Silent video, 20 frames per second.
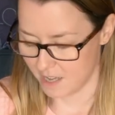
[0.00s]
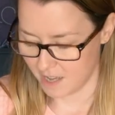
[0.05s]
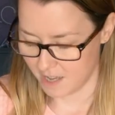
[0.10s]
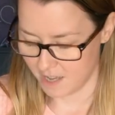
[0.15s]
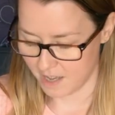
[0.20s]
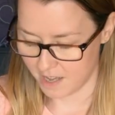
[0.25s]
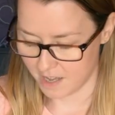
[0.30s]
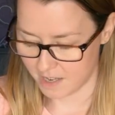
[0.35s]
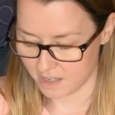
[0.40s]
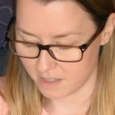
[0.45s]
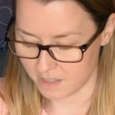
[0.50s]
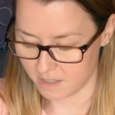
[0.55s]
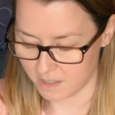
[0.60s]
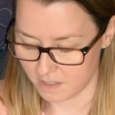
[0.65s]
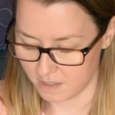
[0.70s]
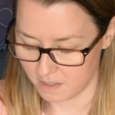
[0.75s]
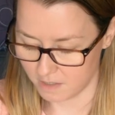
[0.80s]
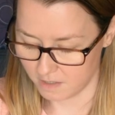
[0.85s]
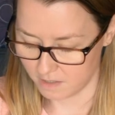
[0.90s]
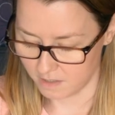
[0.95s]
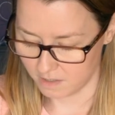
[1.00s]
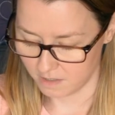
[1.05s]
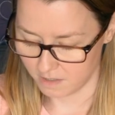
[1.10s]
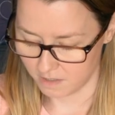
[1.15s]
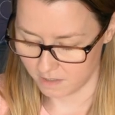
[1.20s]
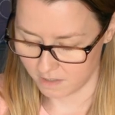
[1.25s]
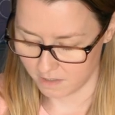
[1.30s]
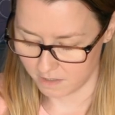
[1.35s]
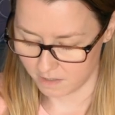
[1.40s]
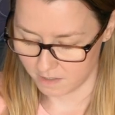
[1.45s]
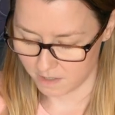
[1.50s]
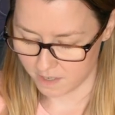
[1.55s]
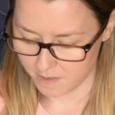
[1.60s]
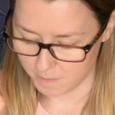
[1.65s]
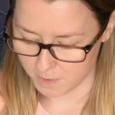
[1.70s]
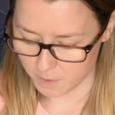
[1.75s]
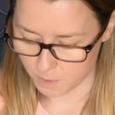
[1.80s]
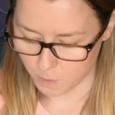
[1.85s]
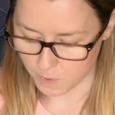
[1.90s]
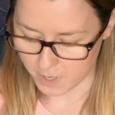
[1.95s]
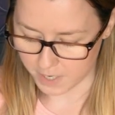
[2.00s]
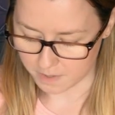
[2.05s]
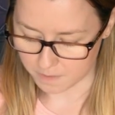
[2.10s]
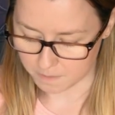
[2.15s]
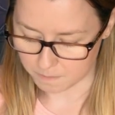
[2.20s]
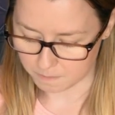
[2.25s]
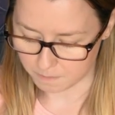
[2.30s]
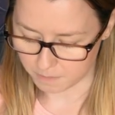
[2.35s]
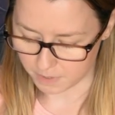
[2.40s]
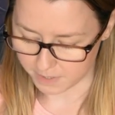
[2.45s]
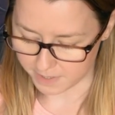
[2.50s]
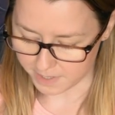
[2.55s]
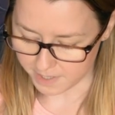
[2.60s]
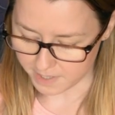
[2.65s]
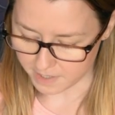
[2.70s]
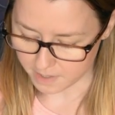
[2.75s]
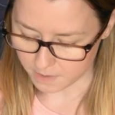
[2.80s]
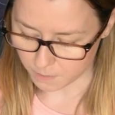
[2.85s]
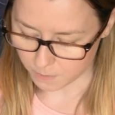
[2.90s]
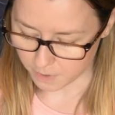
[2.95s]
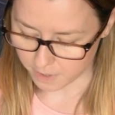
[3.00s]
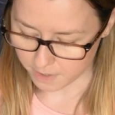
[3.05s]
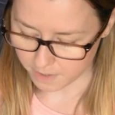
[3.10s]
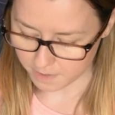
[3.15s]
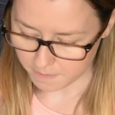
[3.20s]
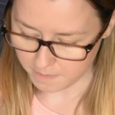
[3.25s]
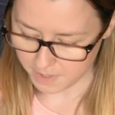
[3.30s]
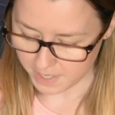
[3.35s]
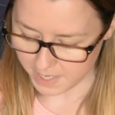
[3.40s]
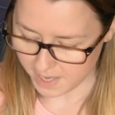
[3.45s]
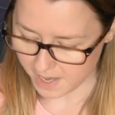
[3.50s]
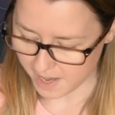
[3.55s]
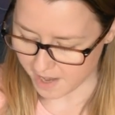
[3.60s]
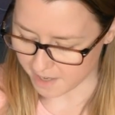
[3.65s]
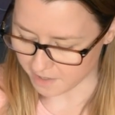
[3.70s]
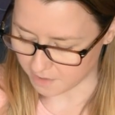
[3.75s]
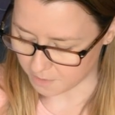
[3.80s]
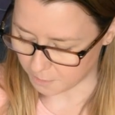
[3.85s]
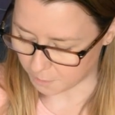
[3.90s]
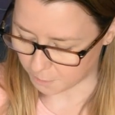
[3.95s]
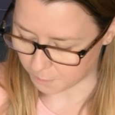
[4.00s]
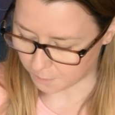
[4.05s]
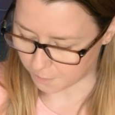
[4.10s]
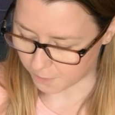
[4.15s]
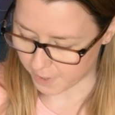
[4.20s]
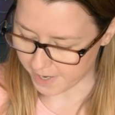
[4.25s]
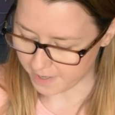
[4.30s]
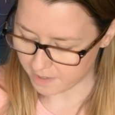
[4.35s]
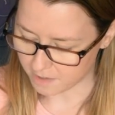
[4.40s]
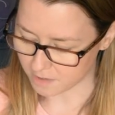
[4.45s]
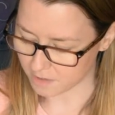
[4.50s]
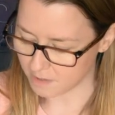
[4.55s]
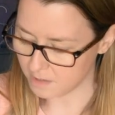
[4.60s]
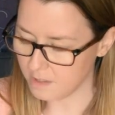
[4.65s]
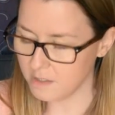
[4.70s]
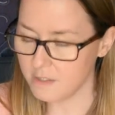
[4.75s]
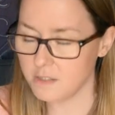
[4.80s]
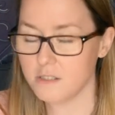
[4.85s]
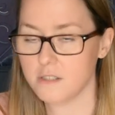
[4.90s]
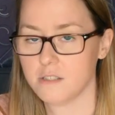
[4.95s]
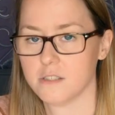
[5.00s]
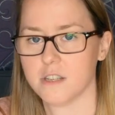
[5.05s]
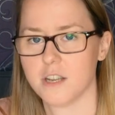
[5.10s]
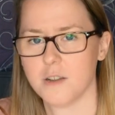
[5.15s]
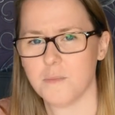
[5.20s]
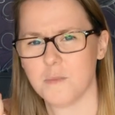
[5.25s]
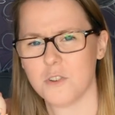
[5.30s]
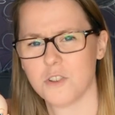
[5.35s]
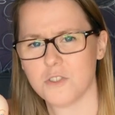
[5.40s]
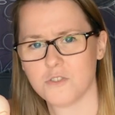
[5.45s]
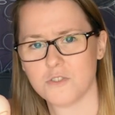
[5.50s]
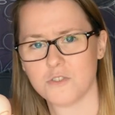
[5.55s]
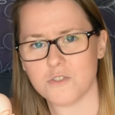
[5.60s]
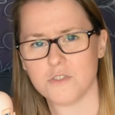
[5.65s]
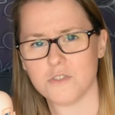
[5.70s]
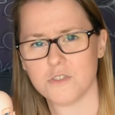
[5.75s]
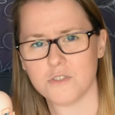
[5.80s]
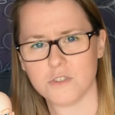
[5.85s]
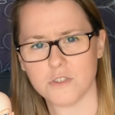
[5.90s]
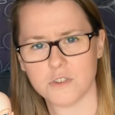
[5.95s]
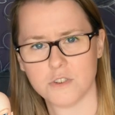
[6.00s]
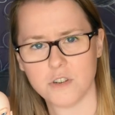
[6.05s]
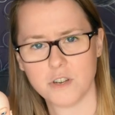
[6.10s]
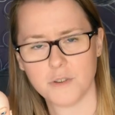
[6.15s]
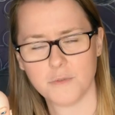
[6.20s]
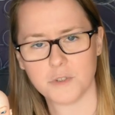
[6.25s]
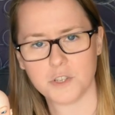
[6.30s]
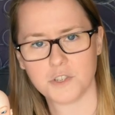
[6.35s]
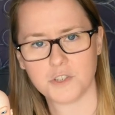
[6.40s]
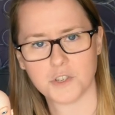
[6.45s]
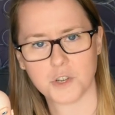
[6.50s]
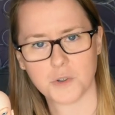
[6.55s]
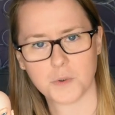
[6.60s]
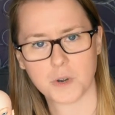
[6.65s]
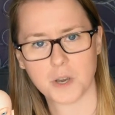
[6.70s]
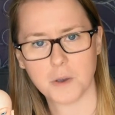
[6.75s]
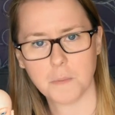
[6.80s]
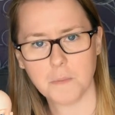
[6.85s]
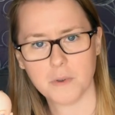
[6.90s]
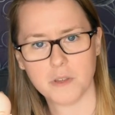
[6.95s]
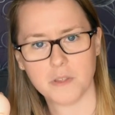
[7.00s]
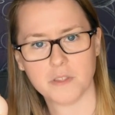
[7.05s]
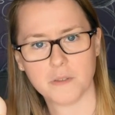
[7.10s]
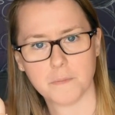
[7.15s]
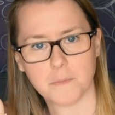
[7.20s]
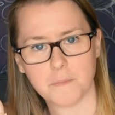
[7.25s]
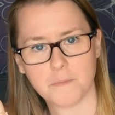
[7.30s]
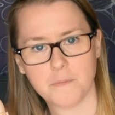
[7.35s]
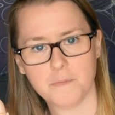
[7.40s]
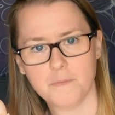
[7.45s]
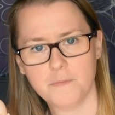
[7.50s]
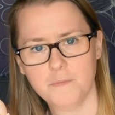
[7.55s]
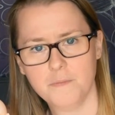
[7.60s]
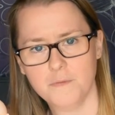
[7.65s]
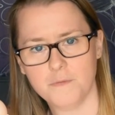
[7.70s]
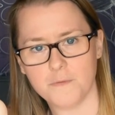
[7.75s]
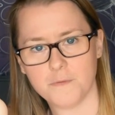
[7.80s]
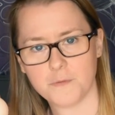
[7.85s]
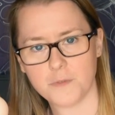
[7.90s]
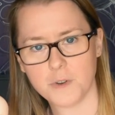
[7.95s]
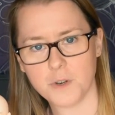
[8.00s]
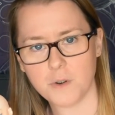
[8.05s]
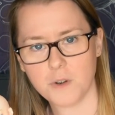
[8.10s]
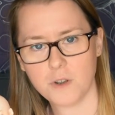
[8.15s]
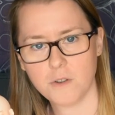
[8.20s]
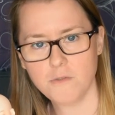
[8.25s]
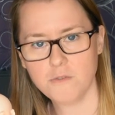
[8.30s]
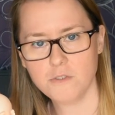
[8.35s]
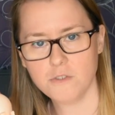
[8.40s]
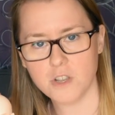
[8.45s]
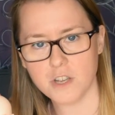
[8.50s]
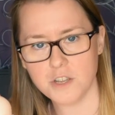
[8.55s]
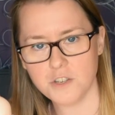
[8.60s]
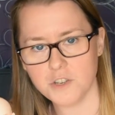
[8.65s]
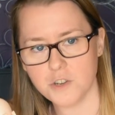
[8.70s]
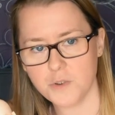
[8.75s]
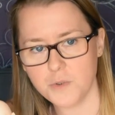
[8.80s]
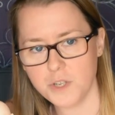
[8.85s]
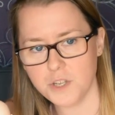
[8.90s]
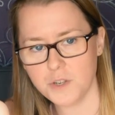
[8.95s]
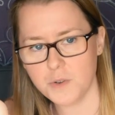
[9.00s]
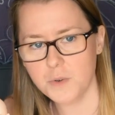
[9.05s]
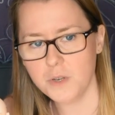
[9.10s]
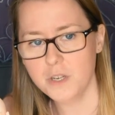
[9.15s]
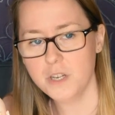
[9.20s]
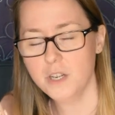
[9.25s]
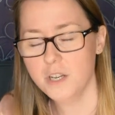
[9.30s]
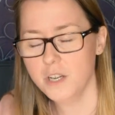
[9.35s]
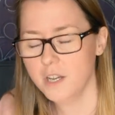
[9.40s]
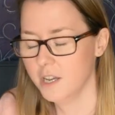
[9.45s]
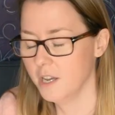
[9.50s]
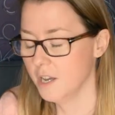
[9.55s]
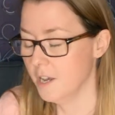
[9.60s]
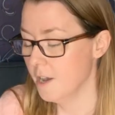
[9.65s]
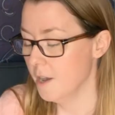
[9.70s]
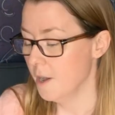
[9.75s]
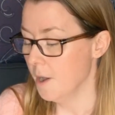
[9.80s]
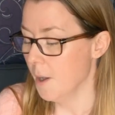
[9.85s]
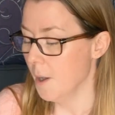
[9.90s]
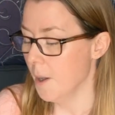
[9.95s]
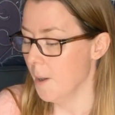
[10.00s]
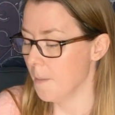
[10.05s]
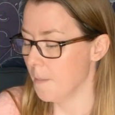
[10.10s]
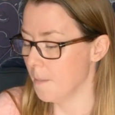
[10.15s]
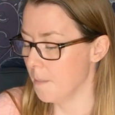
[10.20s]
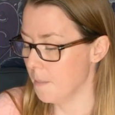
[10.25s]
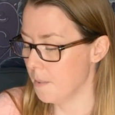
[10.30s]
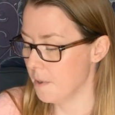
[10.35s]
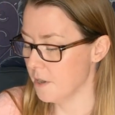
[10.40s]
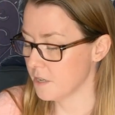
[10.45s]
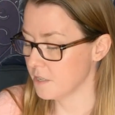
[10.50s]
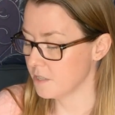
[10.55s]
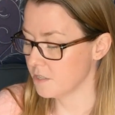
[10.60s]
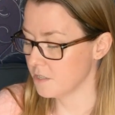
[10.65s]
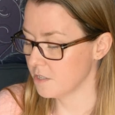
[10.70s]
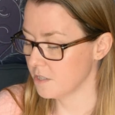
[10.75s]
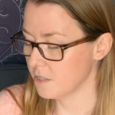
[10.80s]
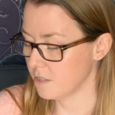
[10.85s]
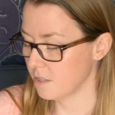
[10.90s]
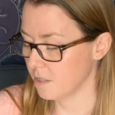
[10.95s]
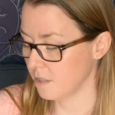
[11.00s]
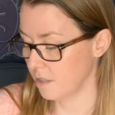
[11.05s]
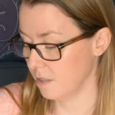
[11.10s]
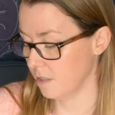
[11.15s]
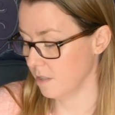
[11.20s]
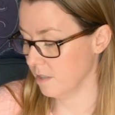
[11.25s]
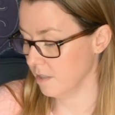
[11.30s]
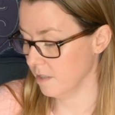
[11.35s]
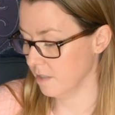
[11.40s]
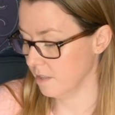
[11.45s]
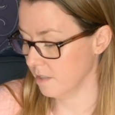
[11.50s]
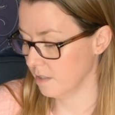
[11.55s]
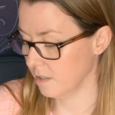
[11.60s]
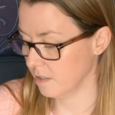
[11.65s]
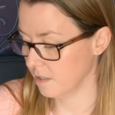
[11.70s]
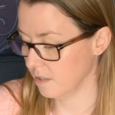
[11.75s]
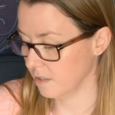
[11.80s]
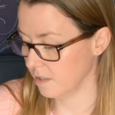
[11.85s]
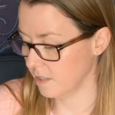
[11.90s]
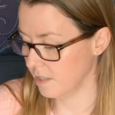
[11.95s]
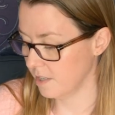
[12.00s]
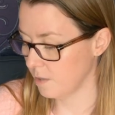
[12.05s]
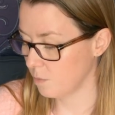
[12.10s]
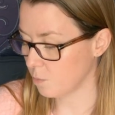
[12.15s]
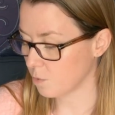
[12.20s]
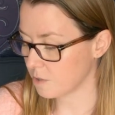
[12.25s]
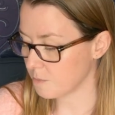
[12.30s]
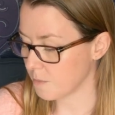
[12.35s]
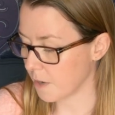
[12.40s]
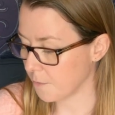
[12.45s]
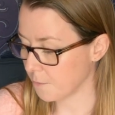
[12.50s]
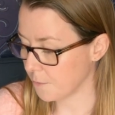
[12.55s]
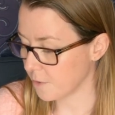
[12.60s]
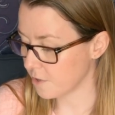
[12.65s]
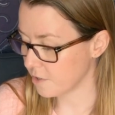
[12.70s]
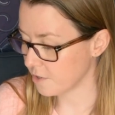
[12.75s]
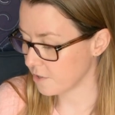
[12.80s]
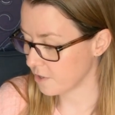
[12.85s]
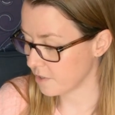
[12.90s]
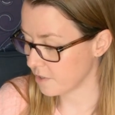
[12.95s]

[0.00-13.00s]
And I'm quite pleased with him. He has freckles. I'm not sure if it showed up in photos I showed you, but it was my first